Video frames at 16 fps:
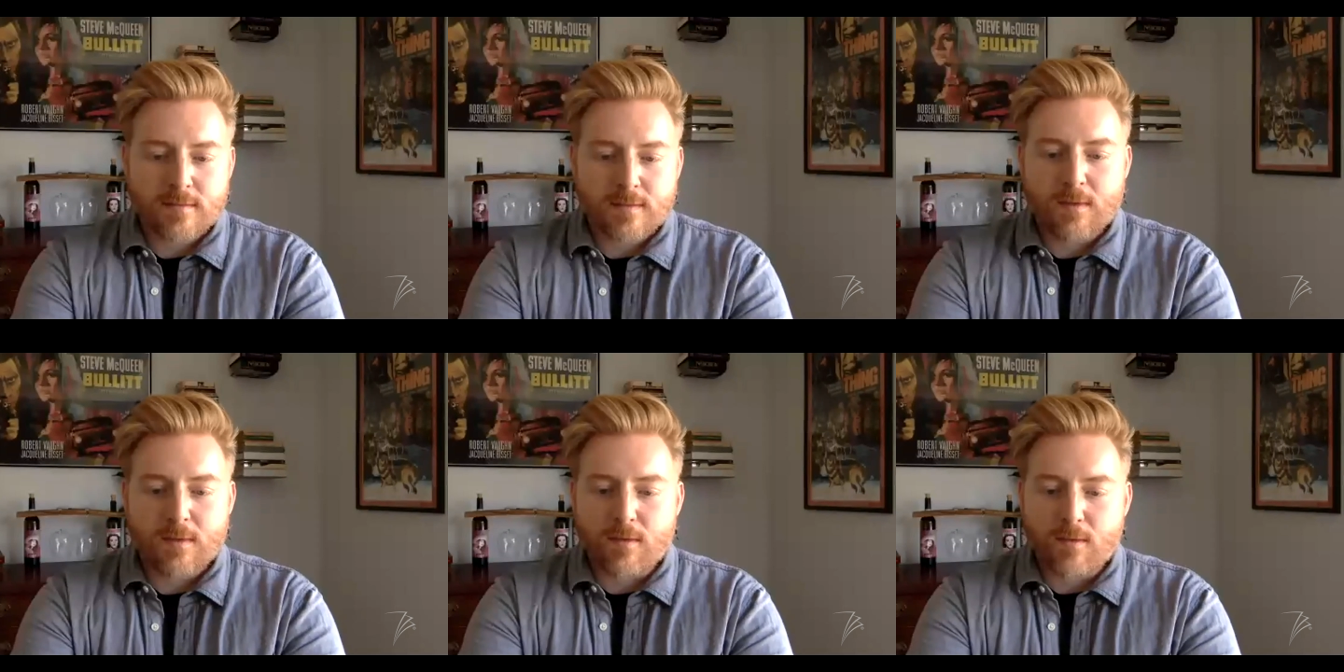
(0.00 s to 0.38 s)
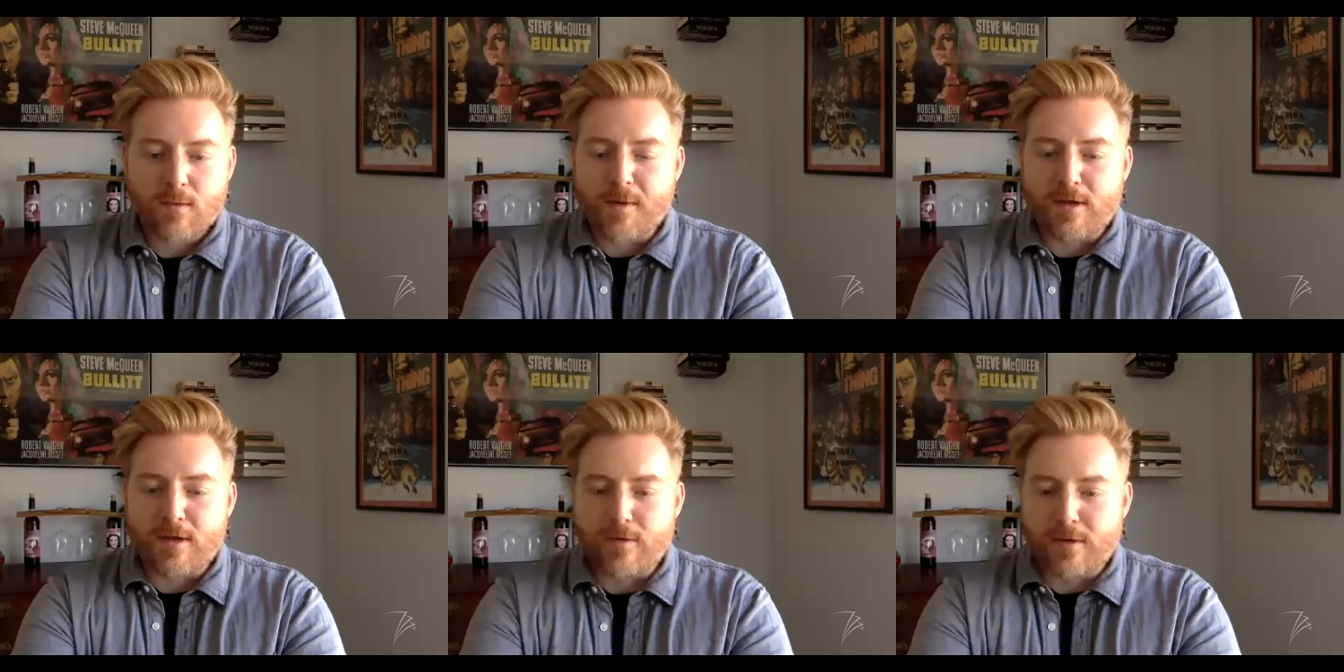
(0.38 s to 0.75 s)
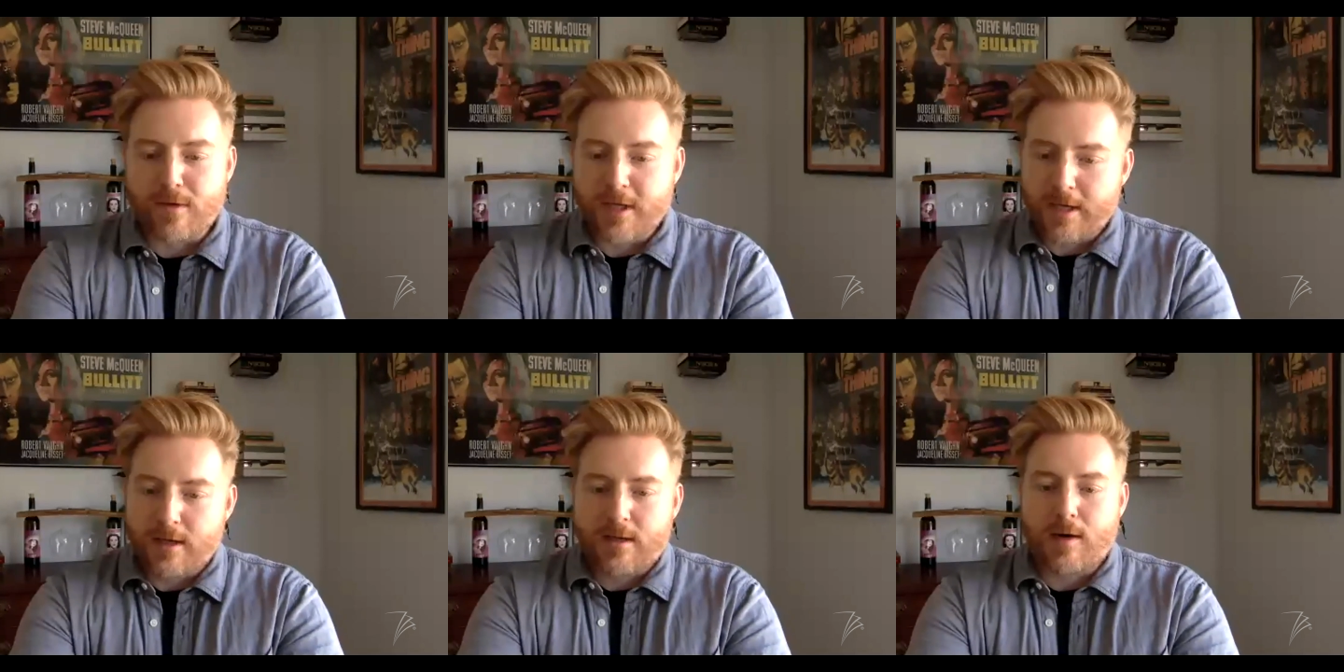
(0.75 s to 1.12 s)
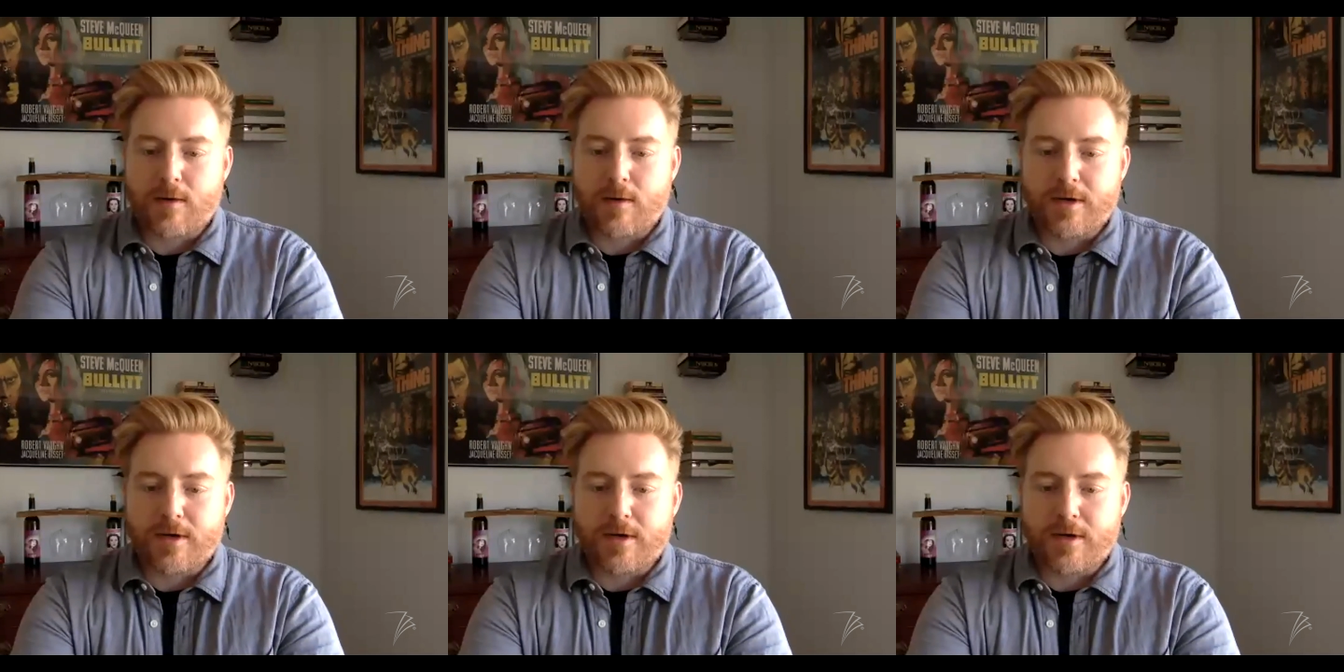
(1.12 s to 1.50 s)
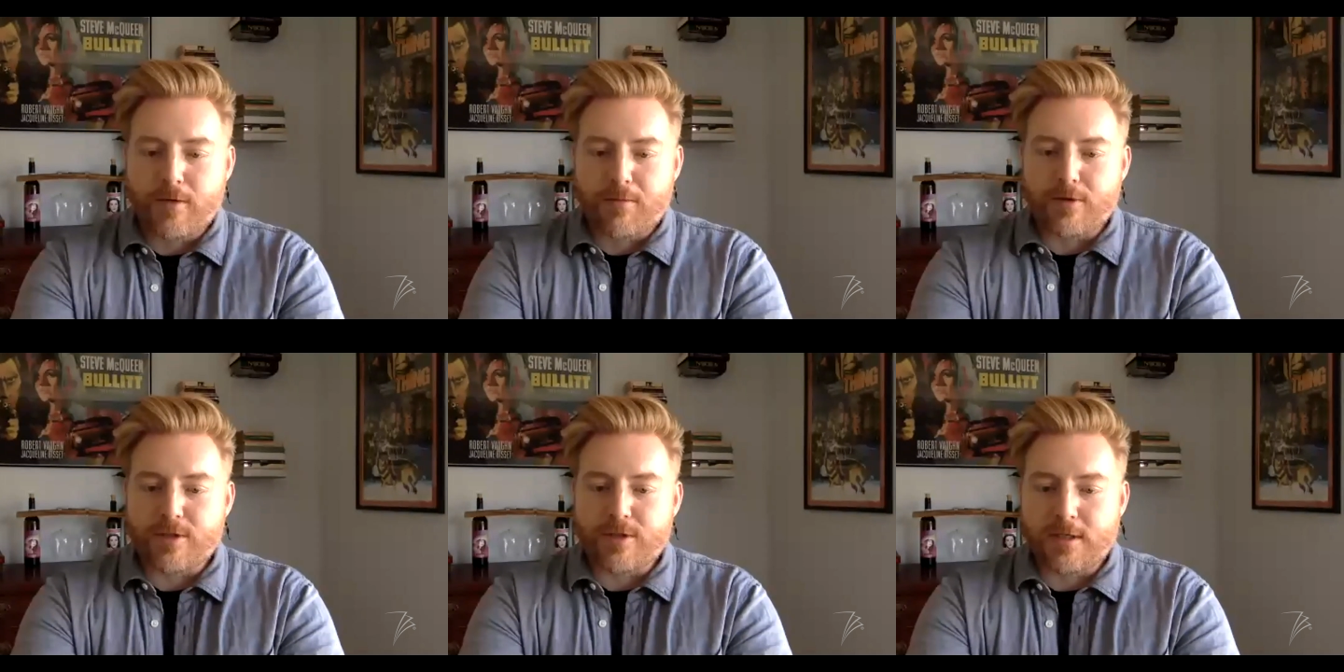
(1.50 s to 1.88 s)
What about you, Leah? How are you
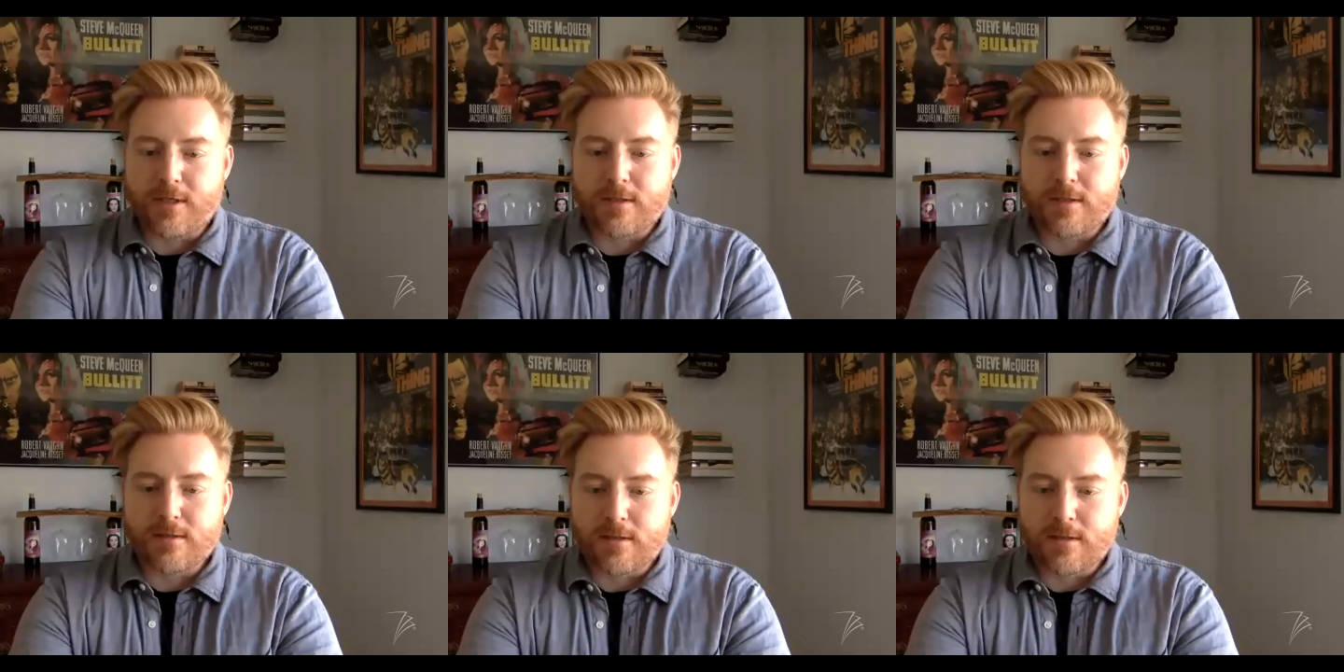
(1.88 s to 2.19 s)
approaching